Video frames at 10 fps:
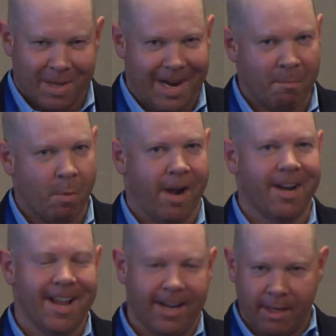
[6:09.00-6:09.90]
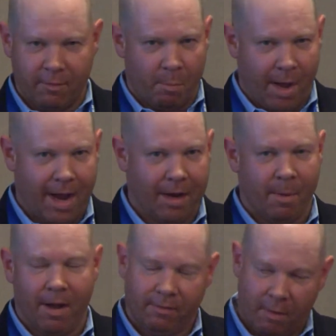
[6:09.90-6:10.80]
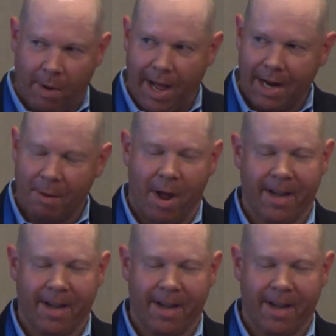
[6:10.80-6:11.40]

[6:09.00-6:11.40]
I am Martin Hannigan from Akamai.